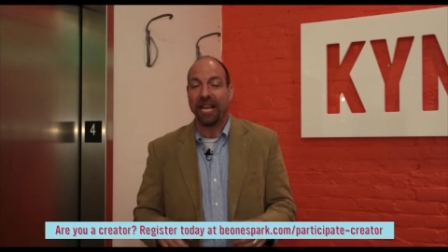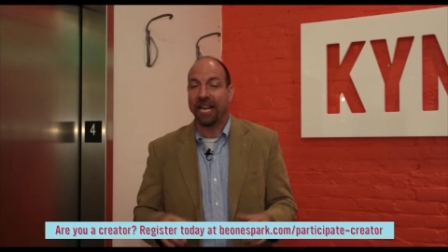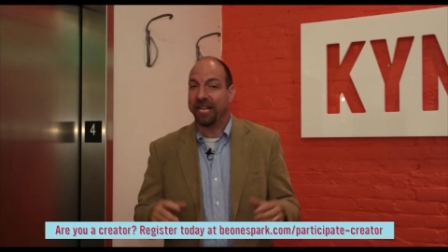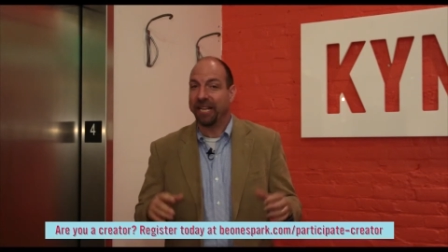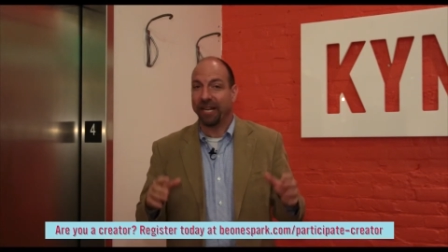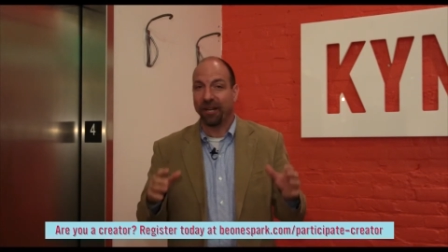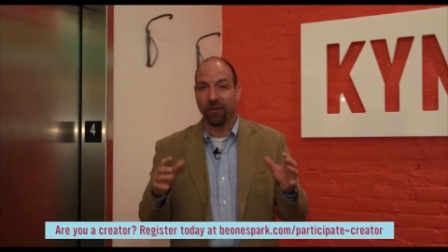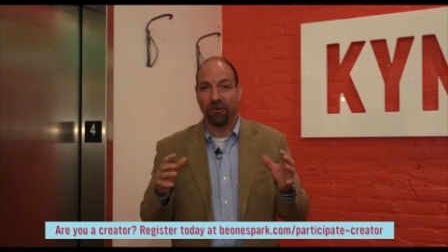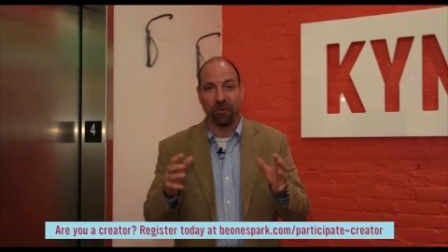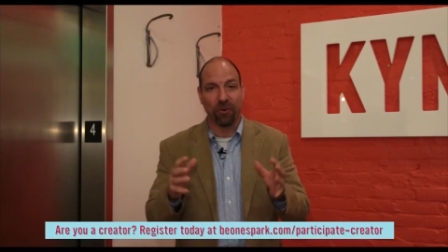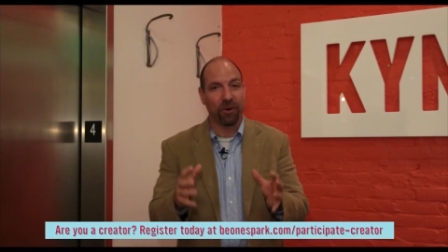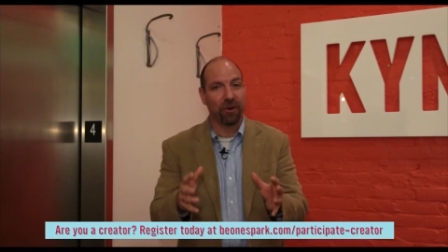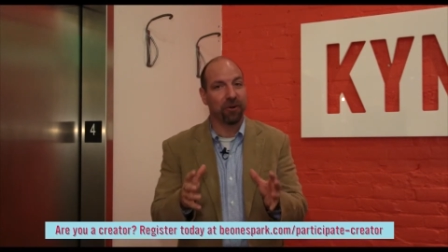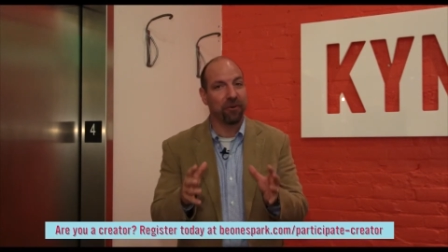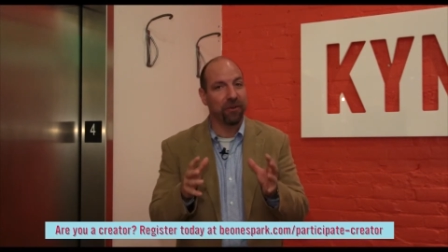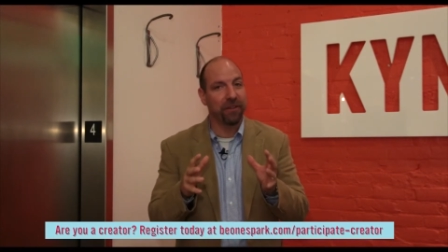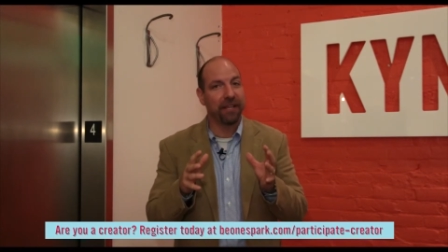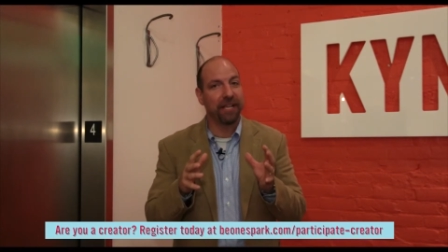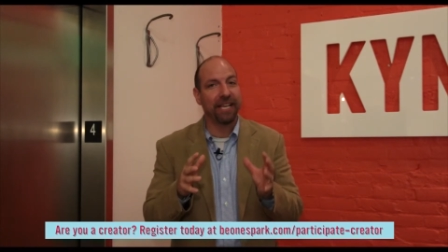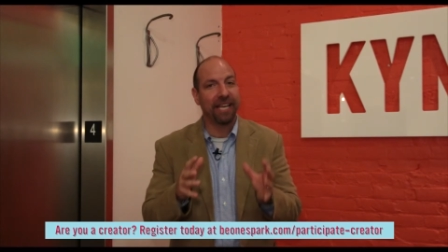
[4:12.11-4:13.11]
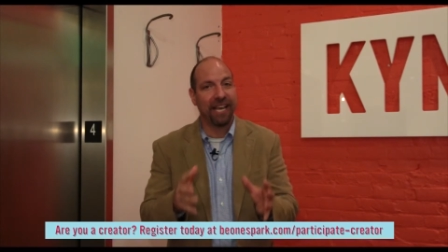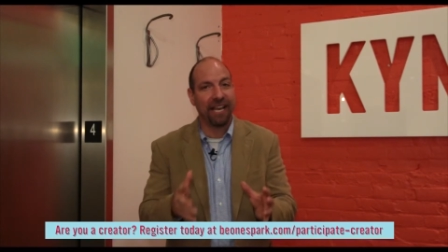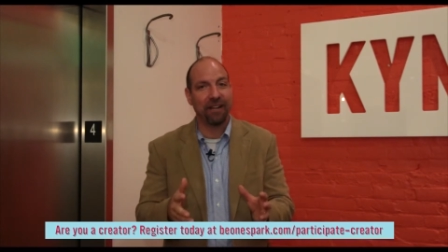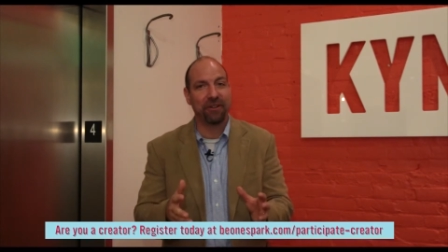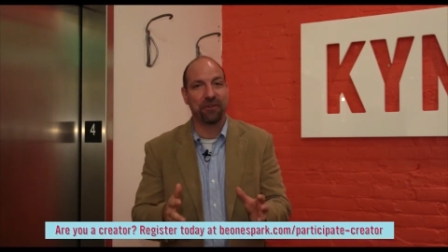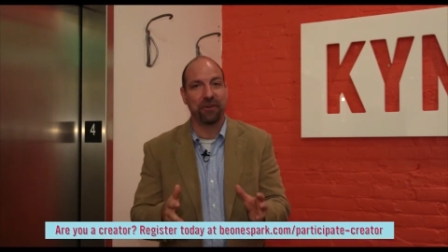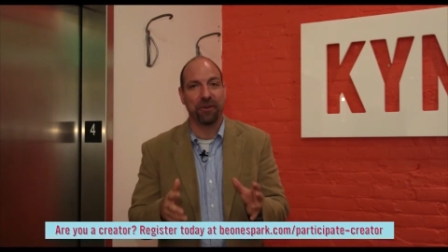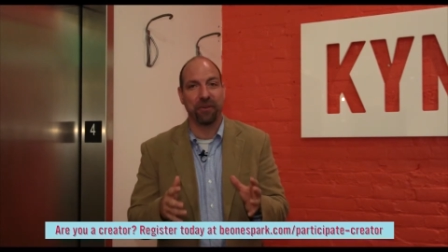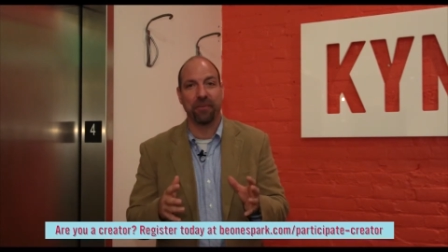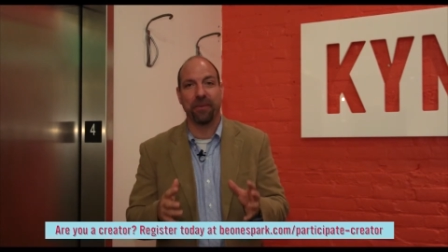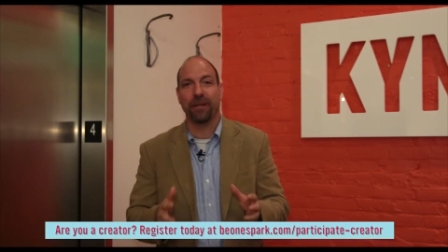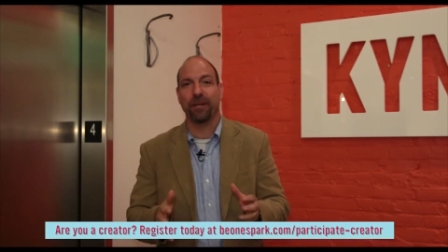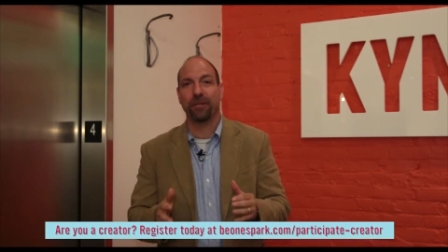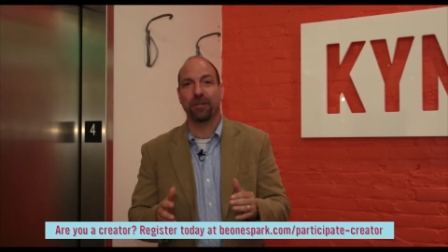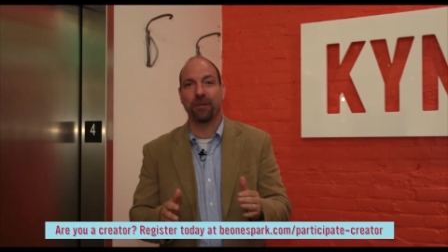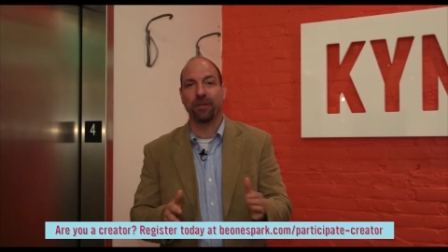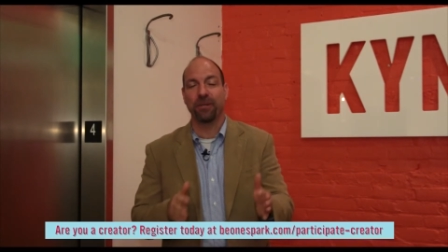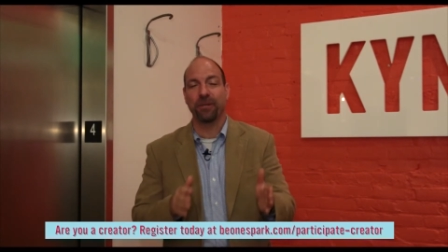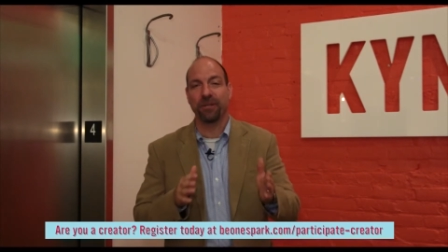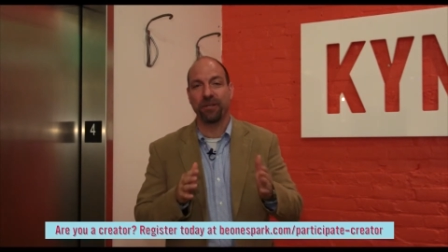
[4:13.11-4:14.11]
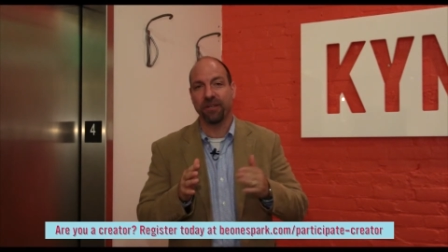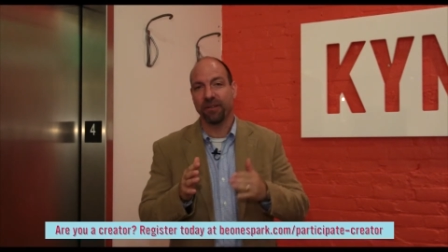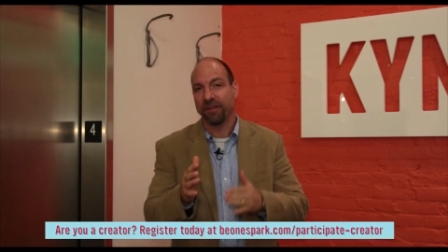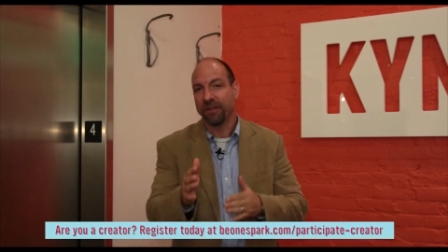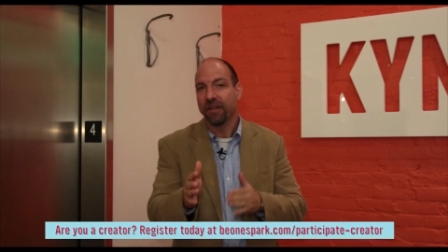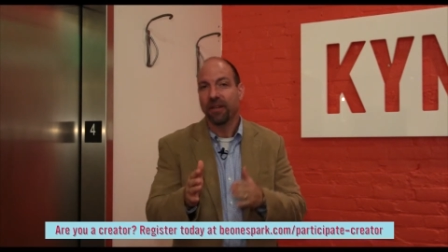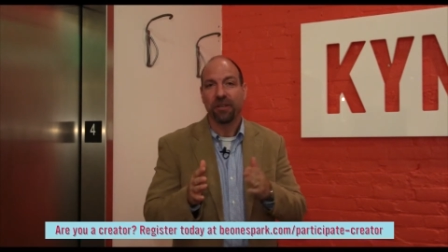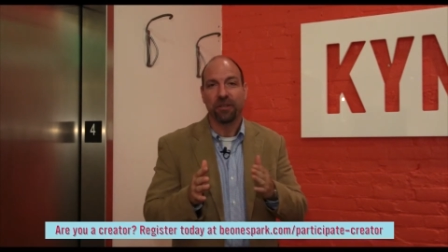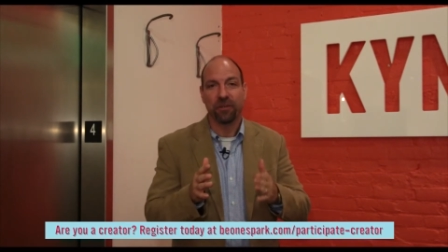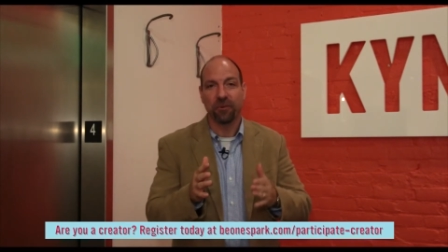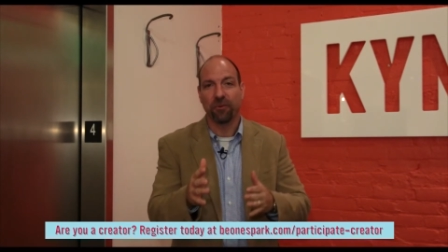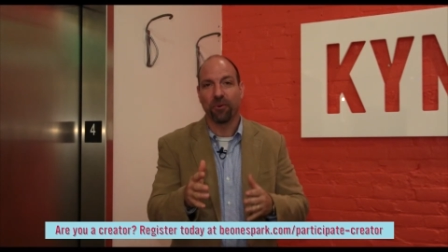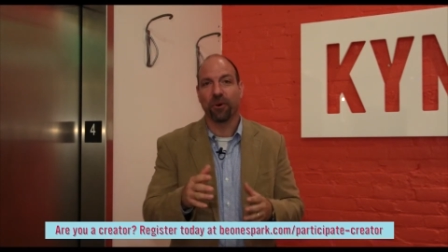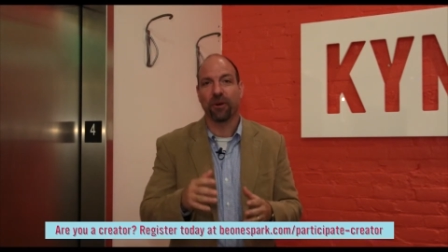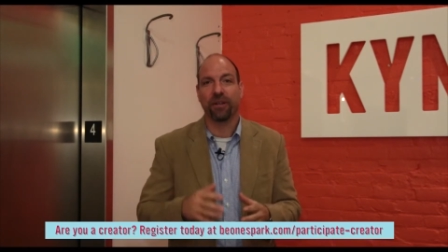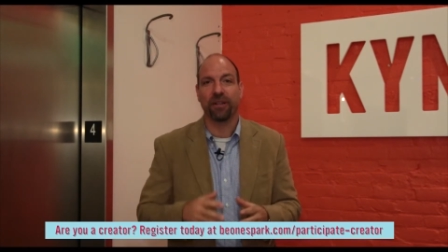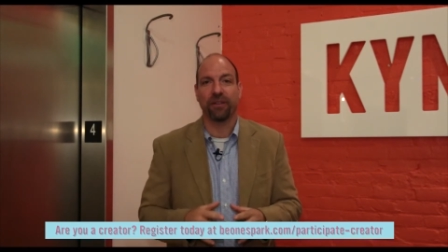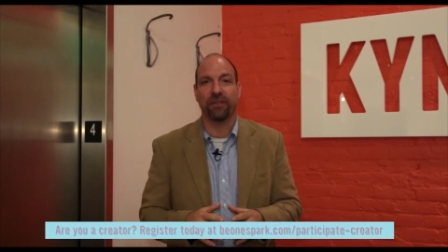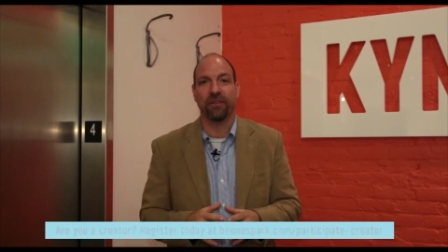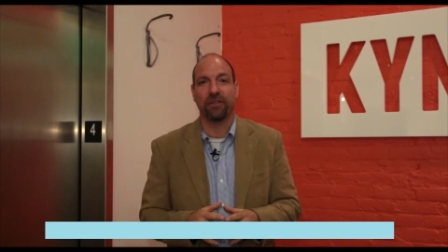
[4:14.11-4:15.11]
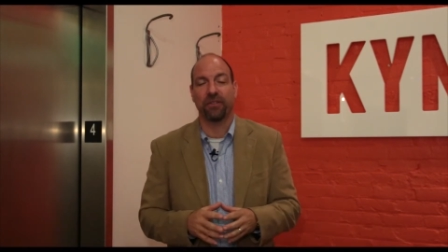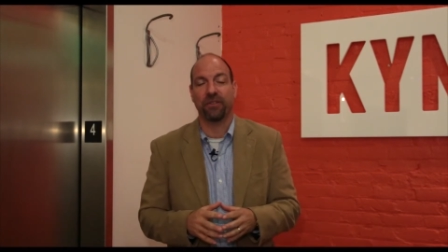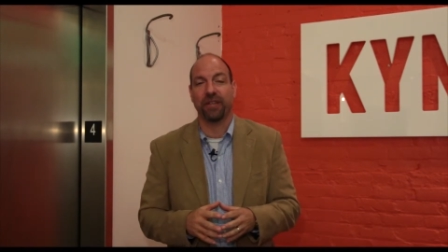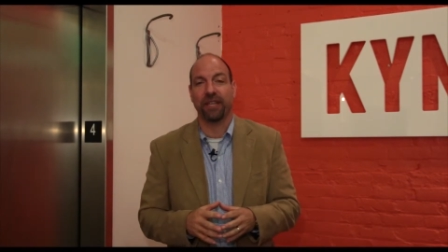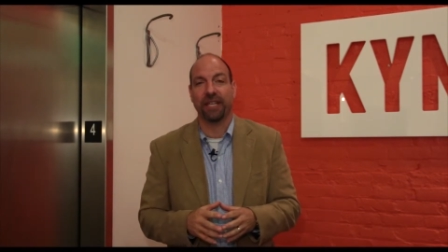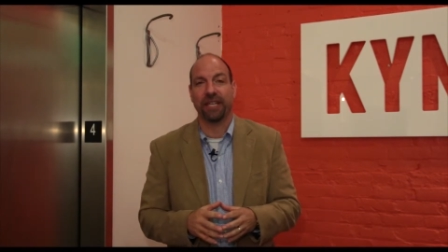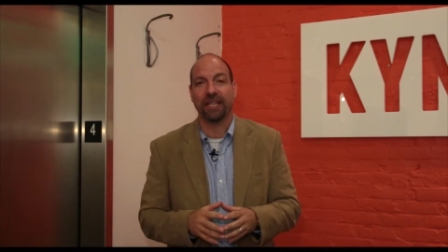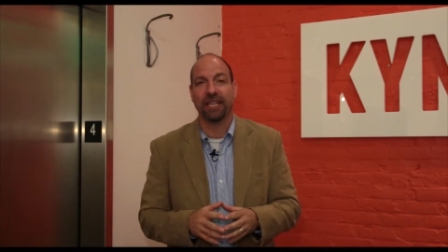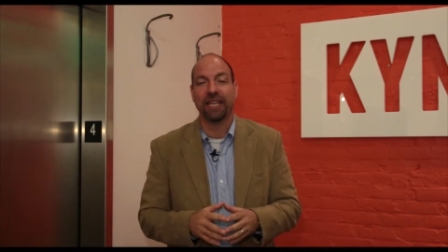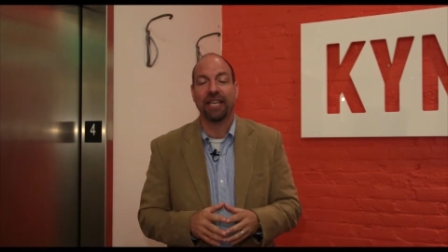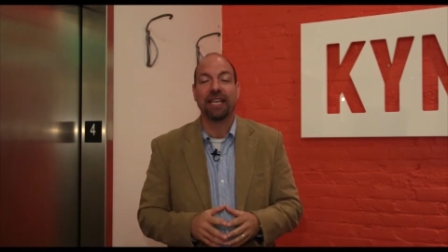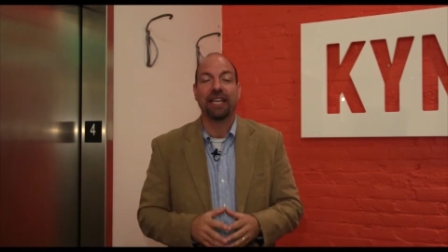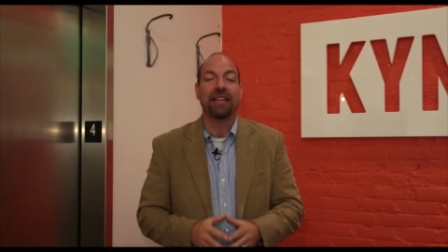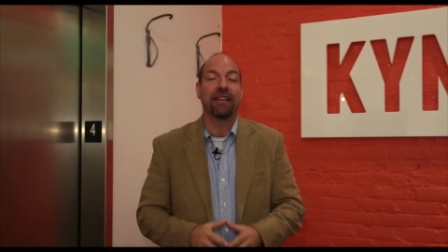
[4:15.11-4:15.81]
and you got to work with the catcher to make sure that you you work in sync.